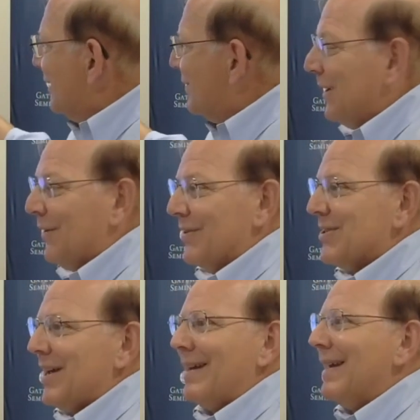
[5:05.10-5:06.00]
to be on their
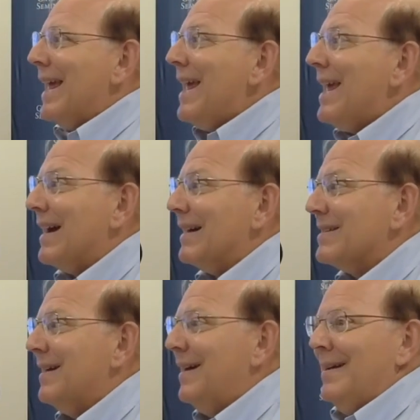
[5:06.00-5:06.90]
side, and
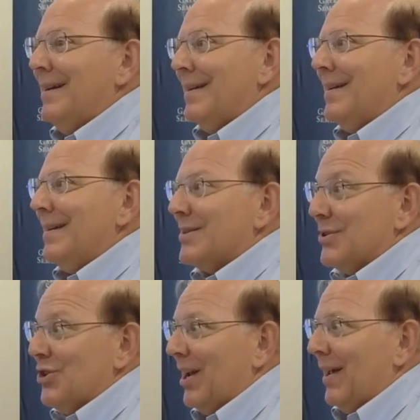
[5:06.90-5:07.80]
Ahaz is a
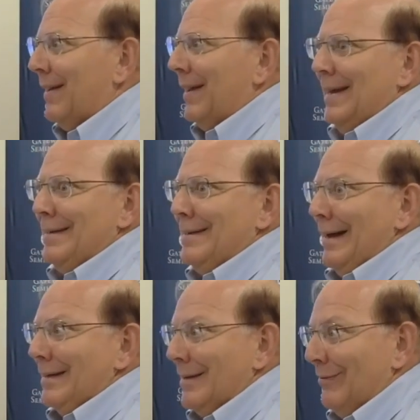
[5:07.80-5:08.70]
chicken. He
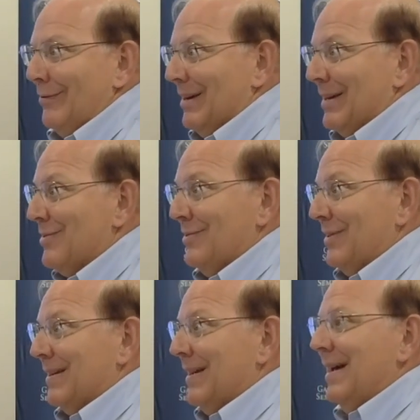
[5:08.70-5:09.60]
doesn't want to do
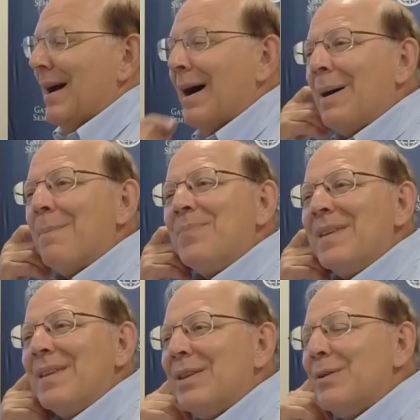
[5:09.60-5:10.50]
it. Yeah. Um,
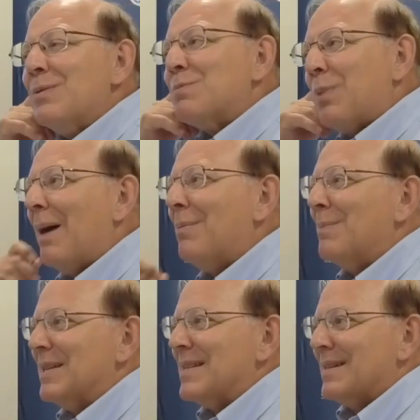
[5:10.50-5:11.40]
there was
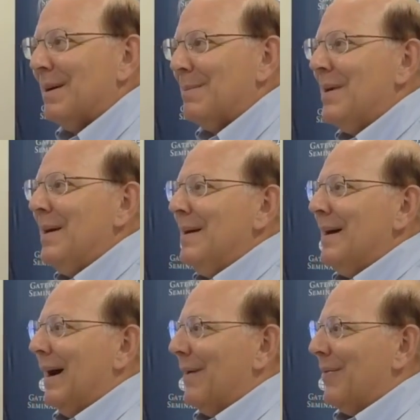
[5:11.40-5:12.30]
probably some
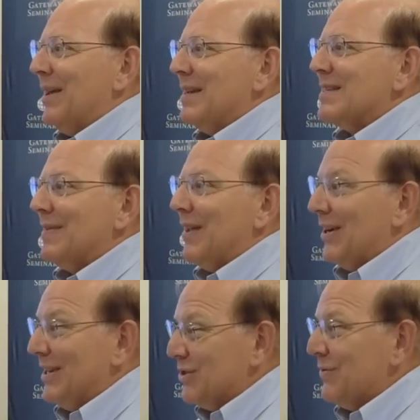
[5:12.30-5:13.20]
uh, things in their
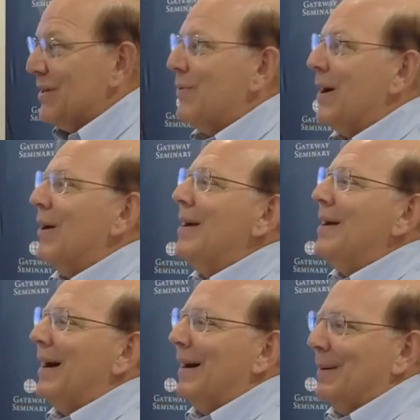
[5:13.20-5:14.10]
history where
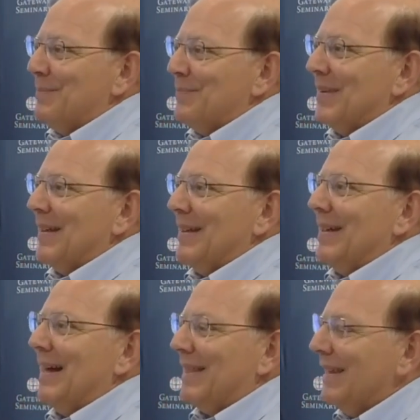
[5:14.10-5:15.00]
um,
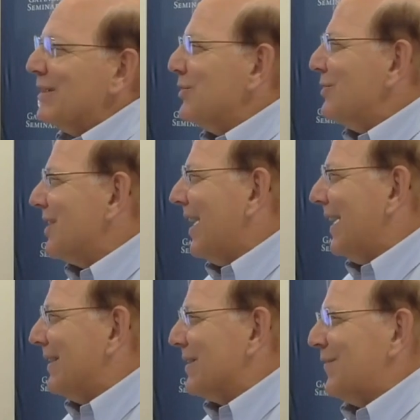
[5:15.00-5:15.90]
I think it's
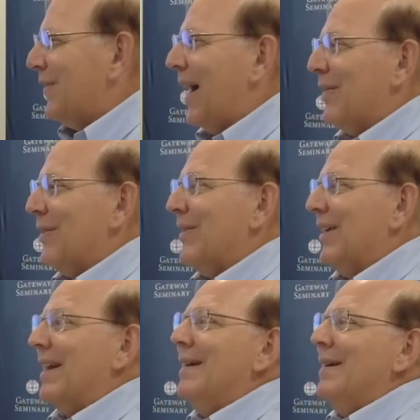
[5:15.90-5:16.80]
Uzziah, his father,
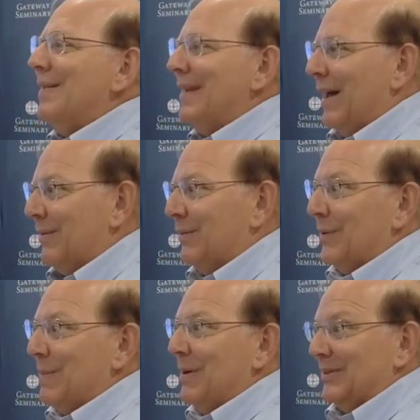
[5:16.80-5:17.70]
that that
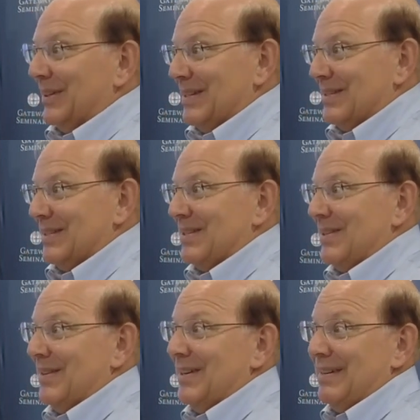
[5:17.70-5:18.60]
rebelled against
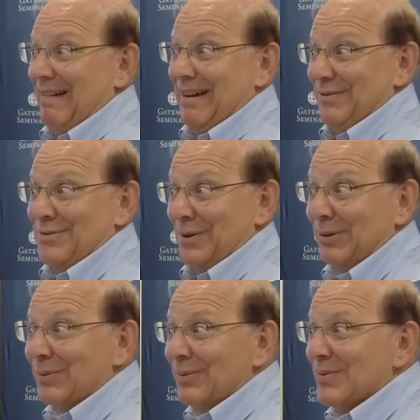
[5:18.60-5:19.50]
Assyria and got in
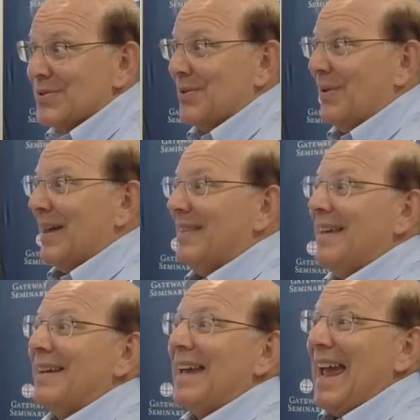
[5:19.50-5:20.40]
trouble. Mm. So I
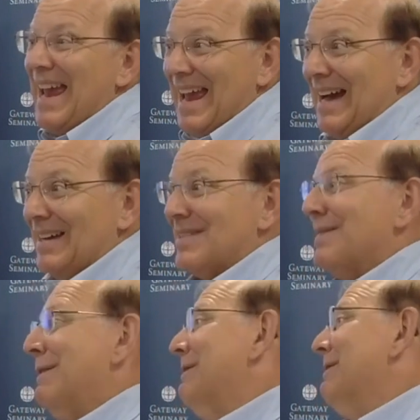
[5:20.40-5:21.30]
think Ahaz
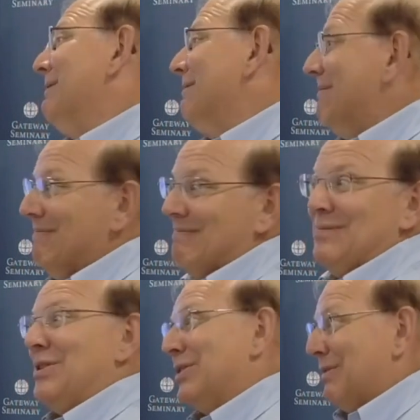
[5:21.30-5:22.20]

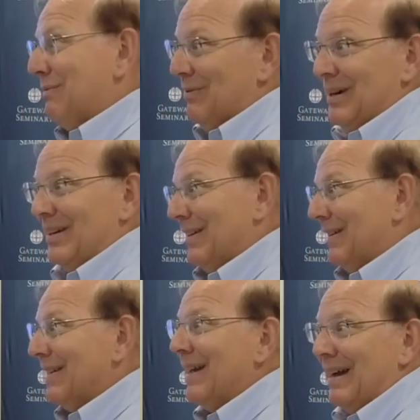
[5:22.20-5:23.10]
doesn't want
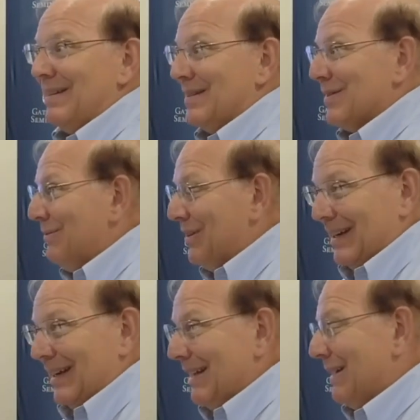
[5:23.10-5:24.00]
to yeah doesn't yeah. want
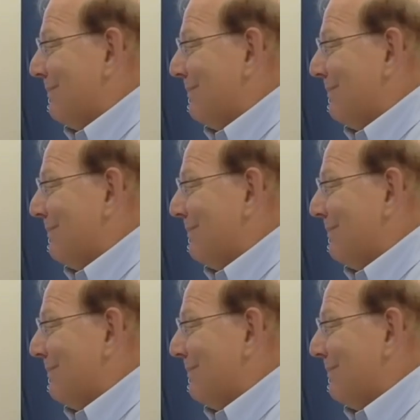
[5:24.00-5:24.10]
to get